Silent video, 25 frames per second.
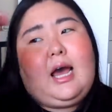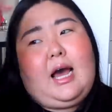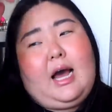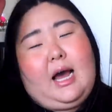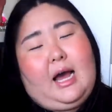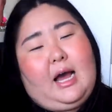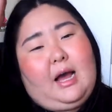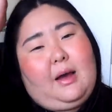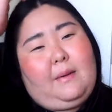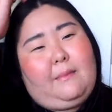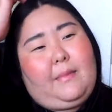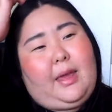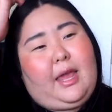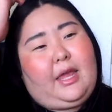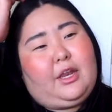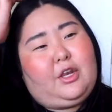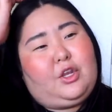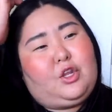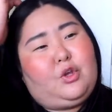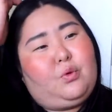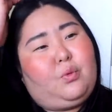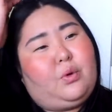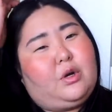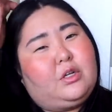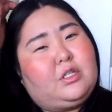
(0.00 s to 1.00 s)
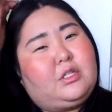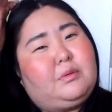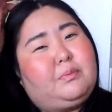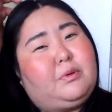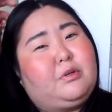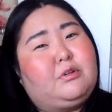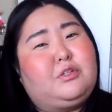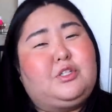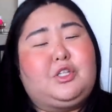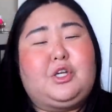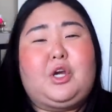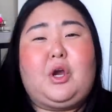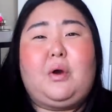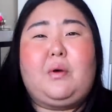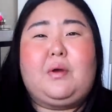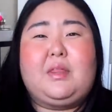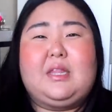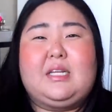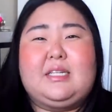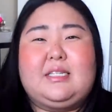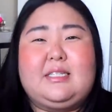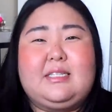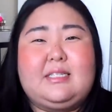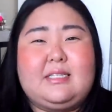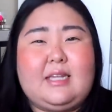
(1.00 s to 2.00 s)
and you weren't supposed to go in
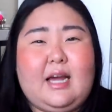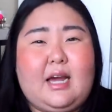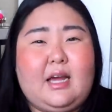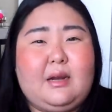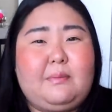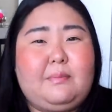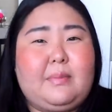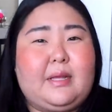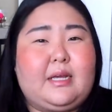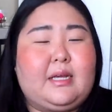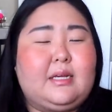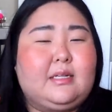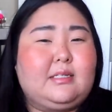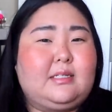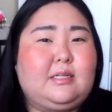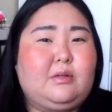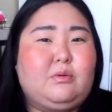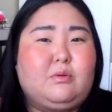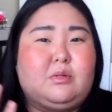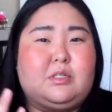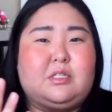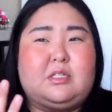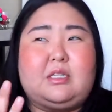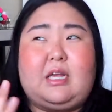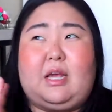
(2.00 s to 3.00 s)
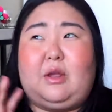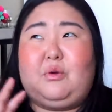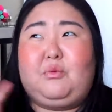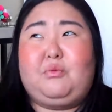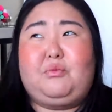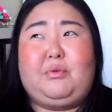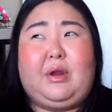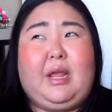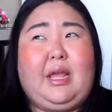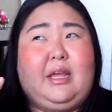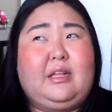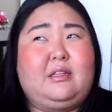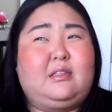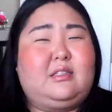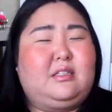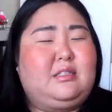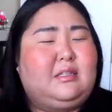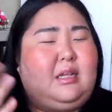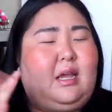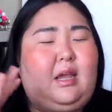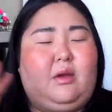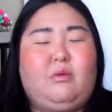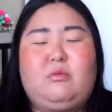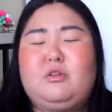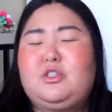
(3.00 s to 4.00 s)
the sun because it was like,
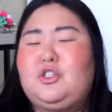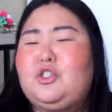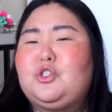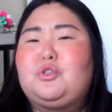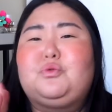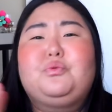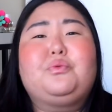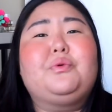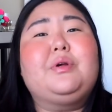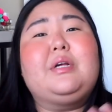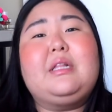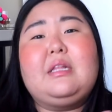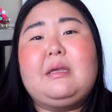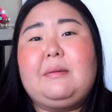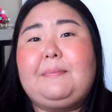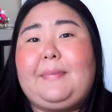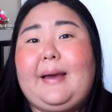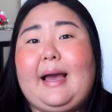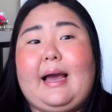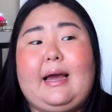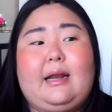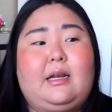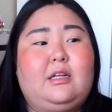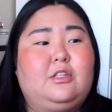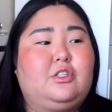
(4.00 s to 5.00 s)
it was just really bad.